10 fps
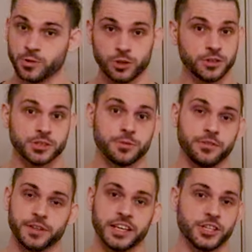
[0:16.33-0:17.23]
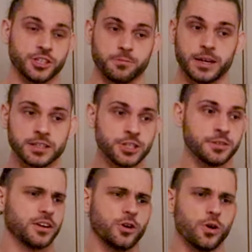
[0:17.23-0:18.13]
No disqualification match.
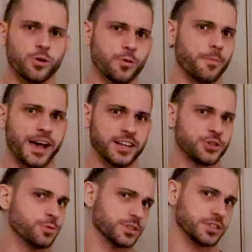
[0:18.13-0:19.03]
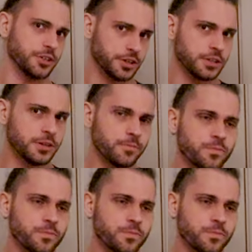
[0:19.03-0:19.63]
The whole match was good.